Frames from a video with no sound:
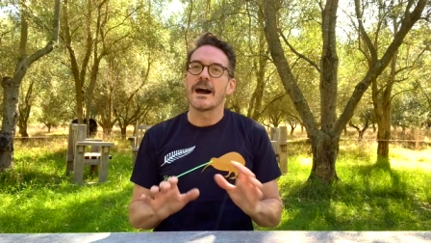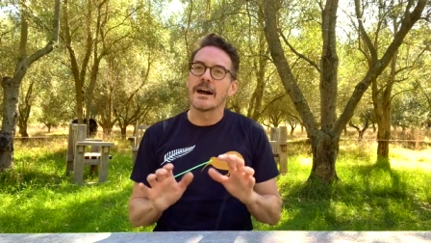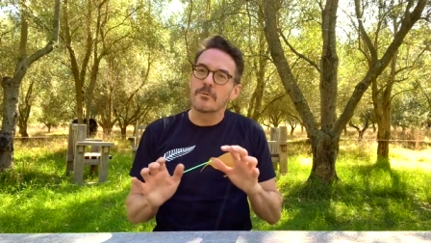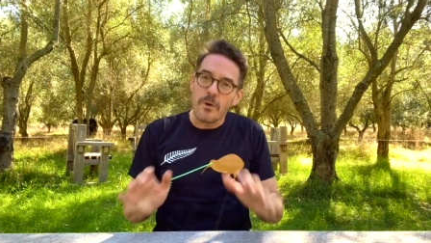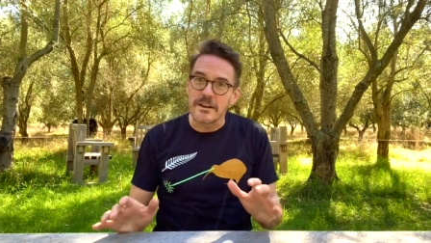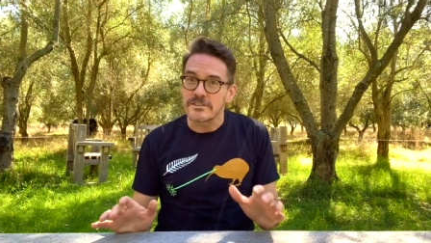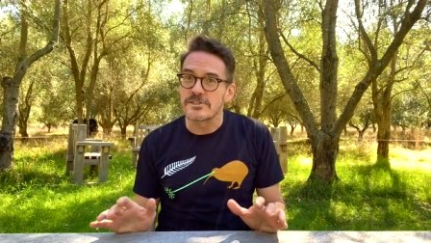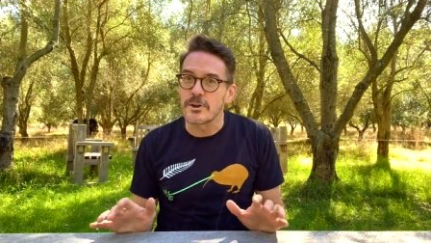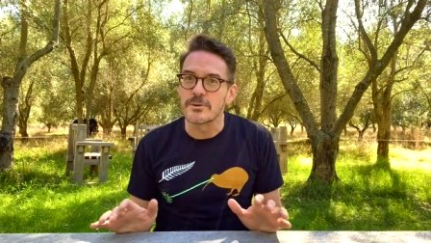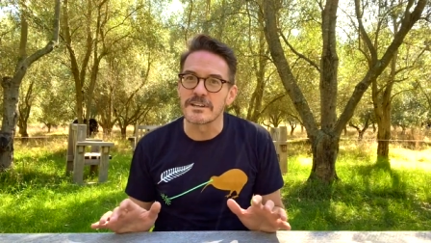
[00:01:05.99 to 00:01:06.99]
I want to
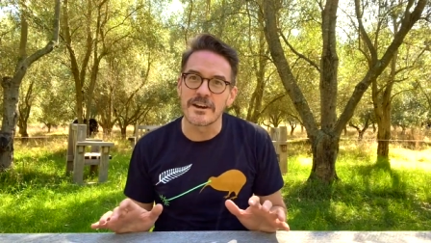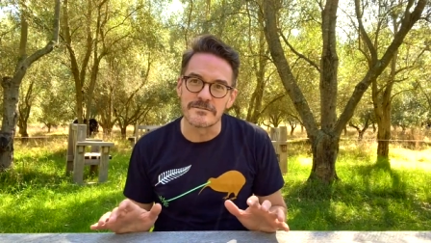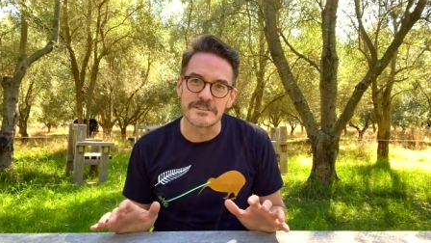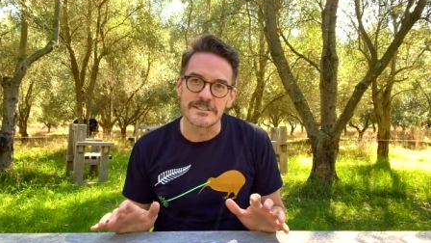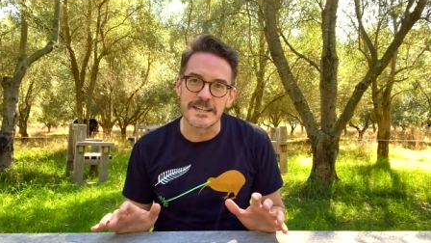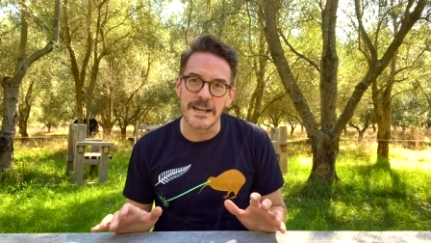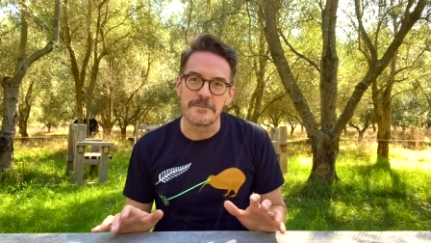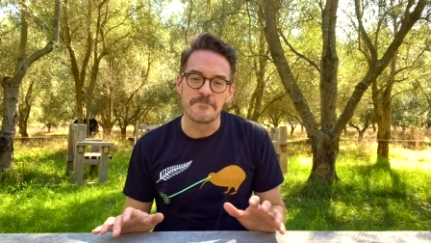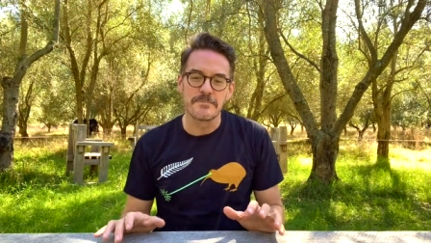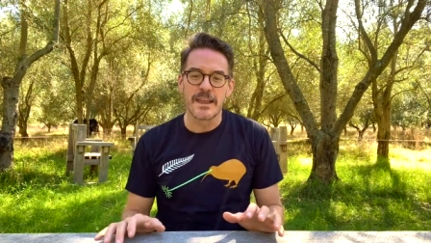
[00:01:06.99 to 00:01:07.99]
show you the cover today.
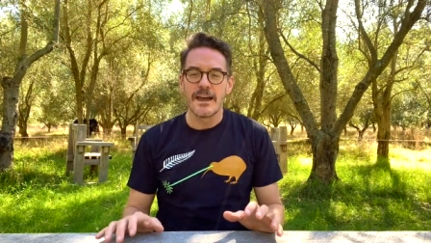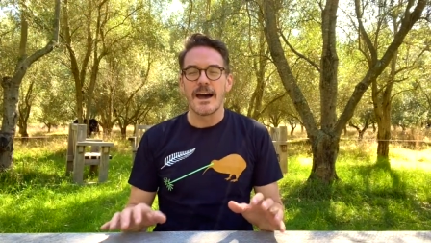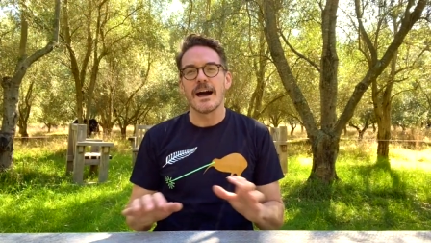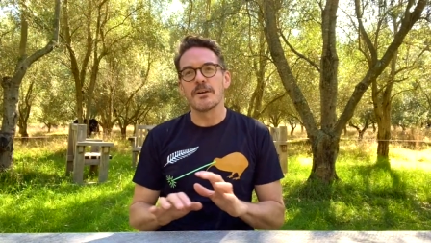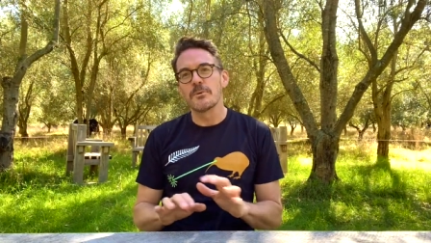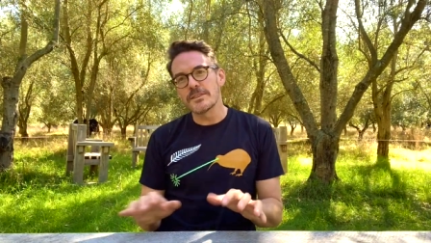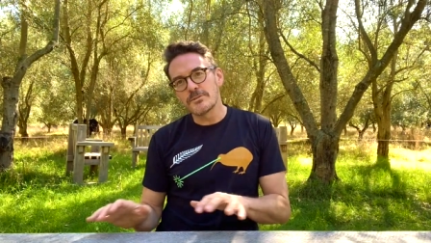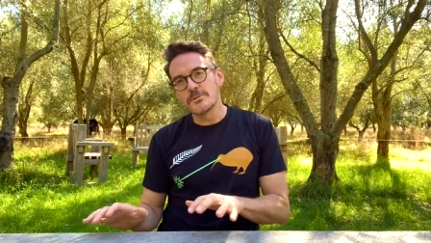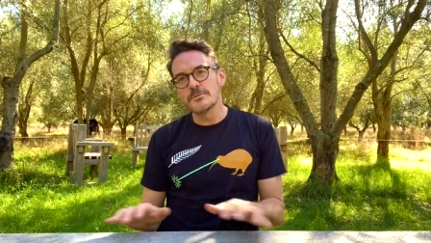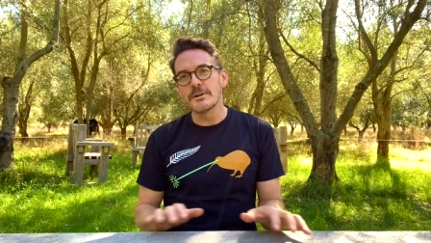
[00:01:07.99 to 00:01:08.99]
I went
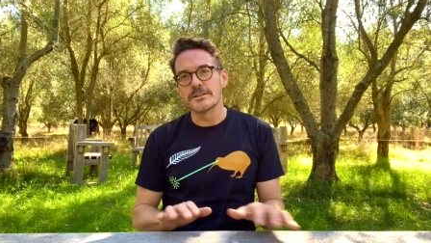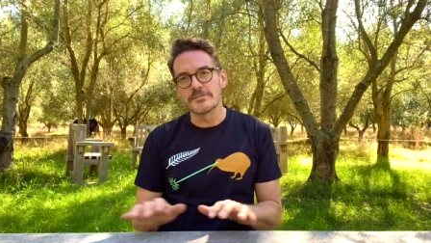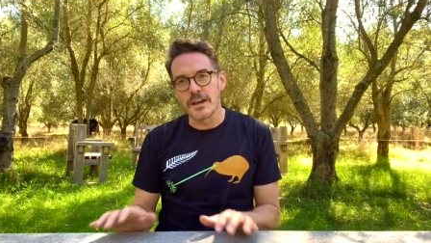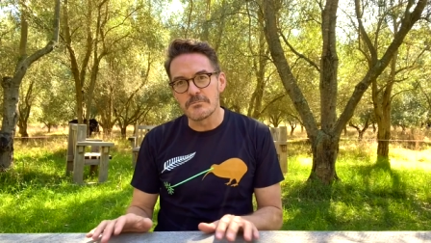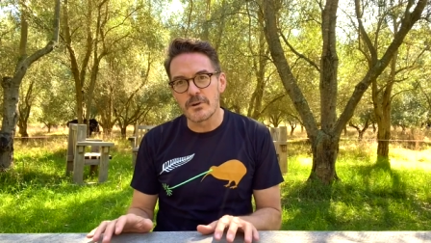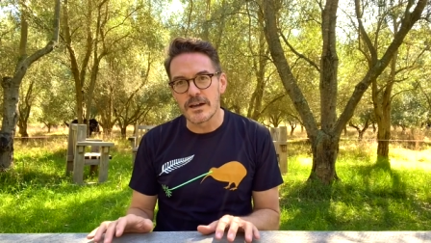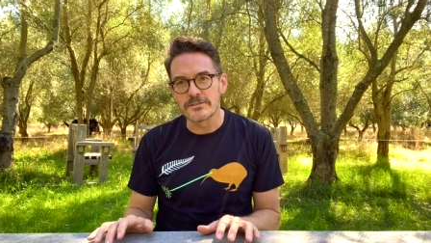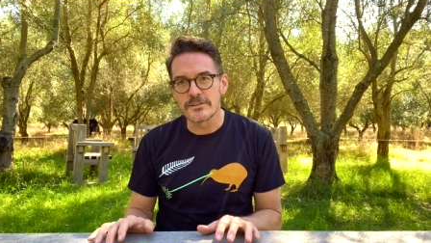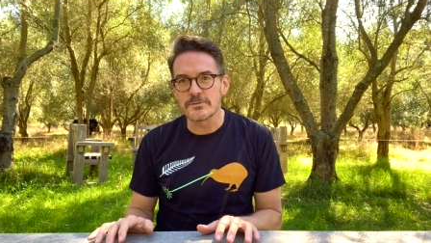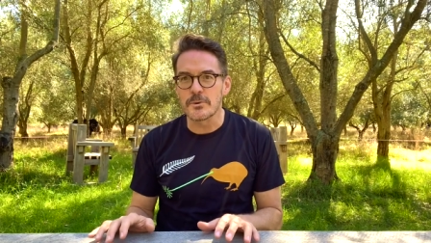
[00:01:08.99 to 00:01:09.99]
through a design
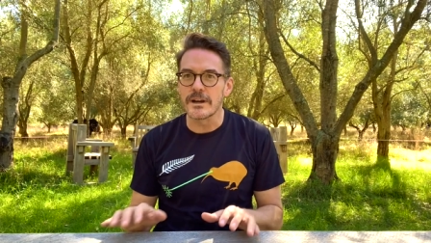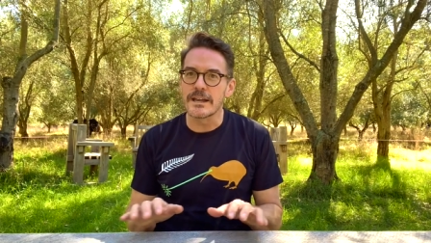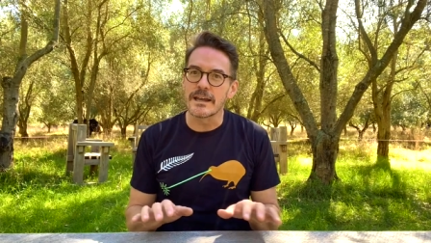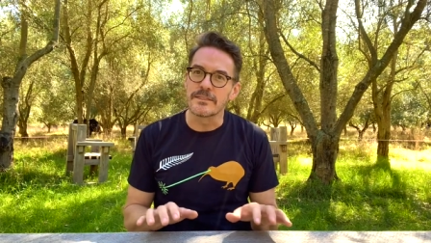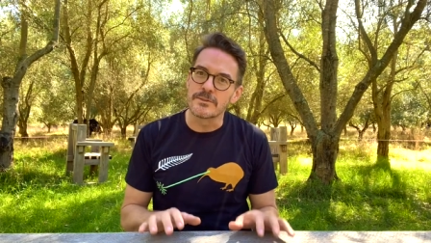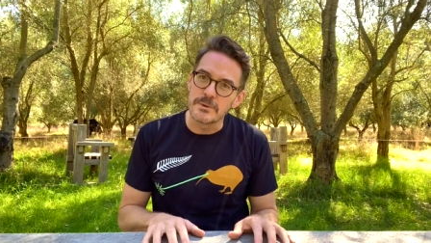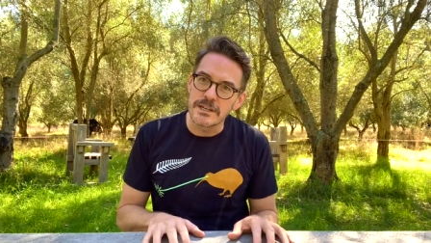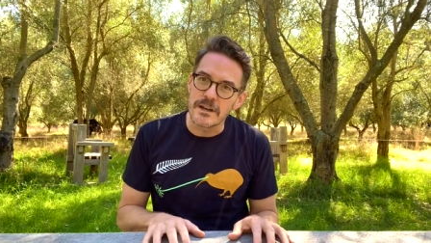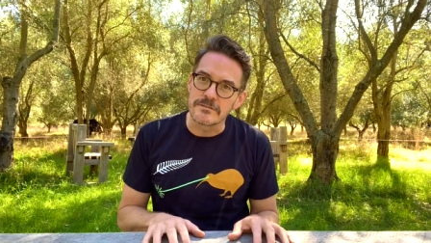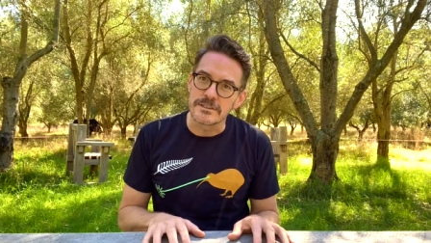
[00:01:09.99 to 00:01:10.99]
process where I had three
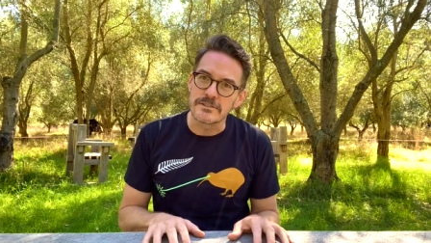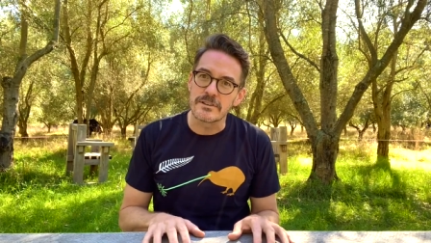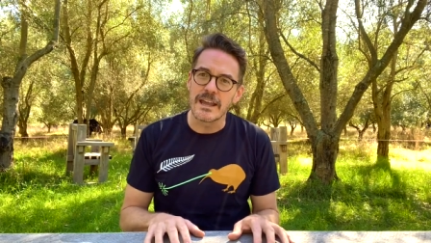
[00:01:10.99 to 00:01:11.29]
covers,